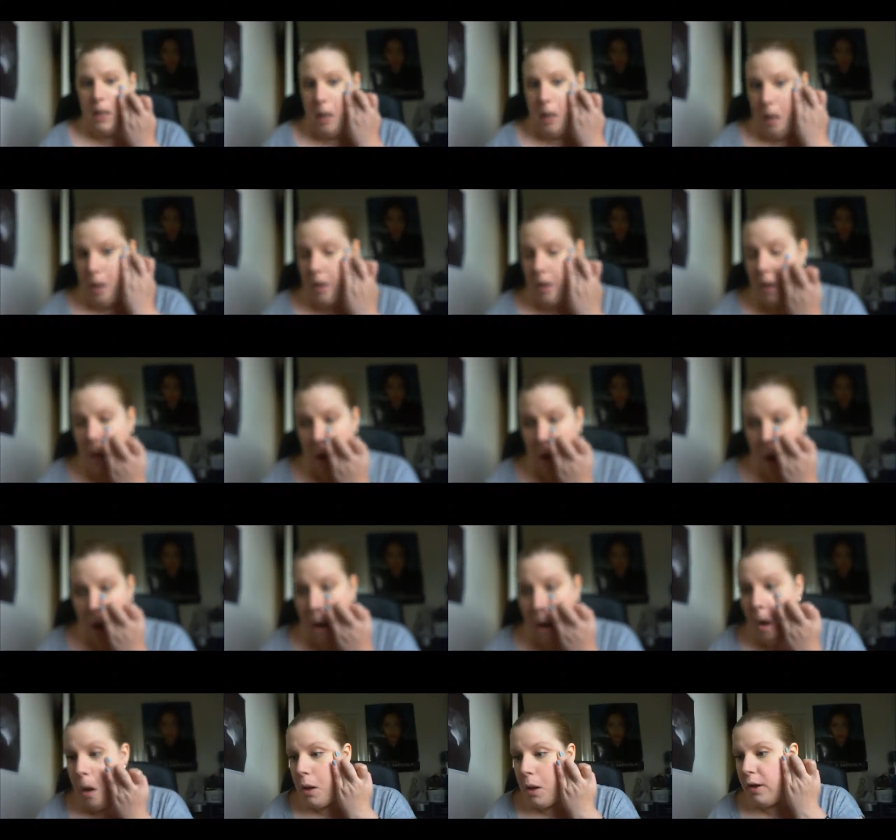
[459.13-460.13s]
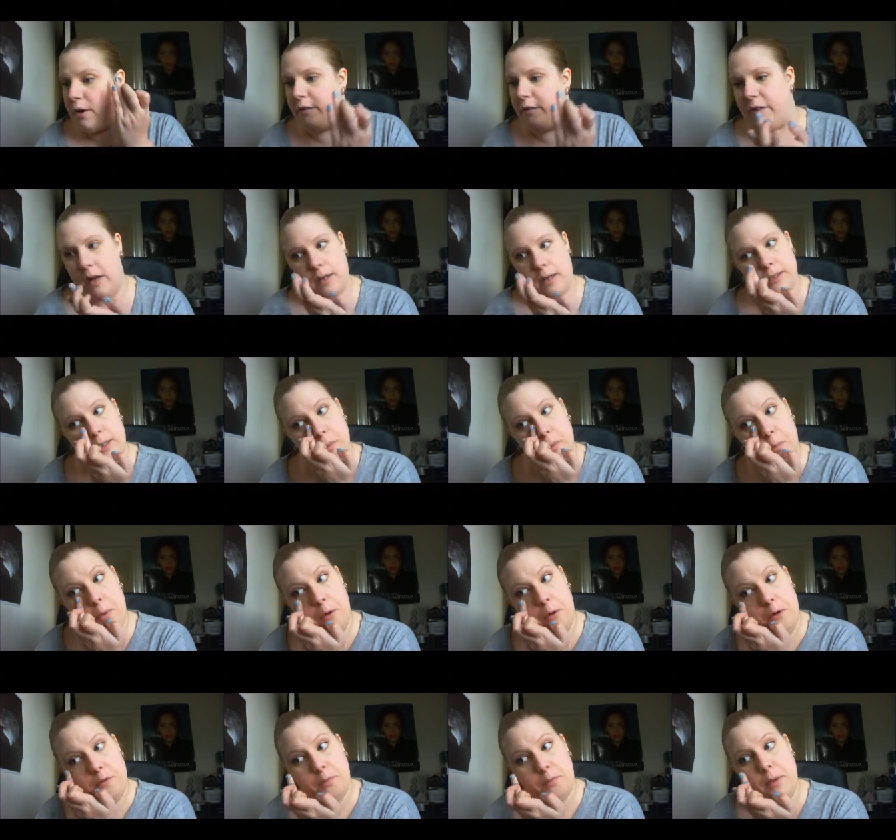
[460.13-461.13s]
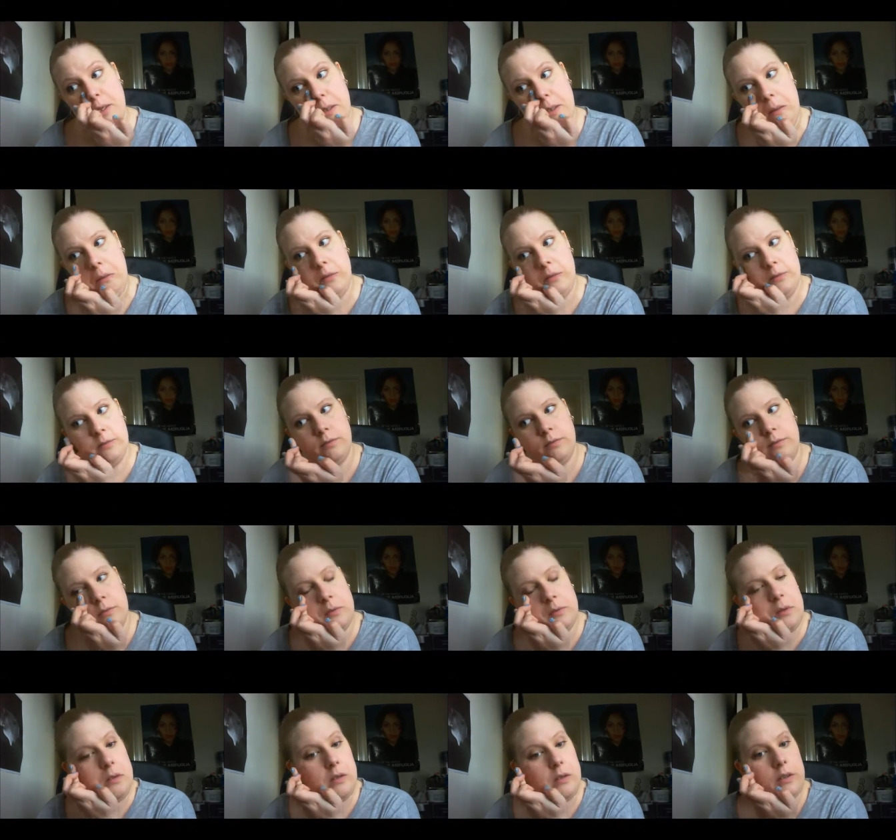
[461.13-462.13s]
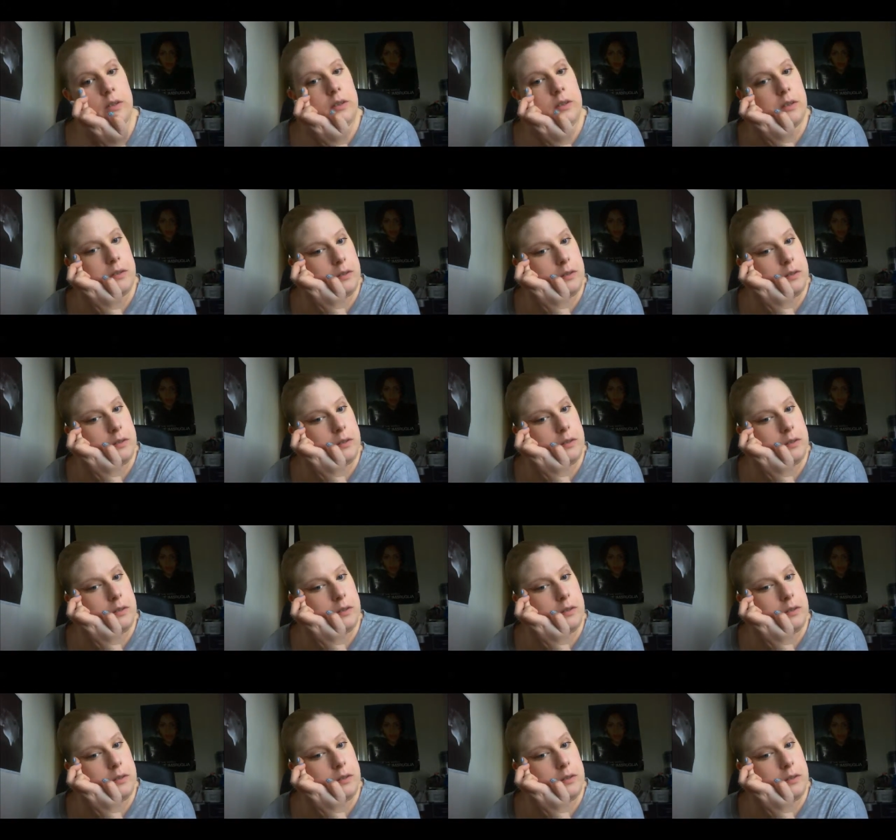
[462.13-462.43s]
Hopefully you can see a vast improvement.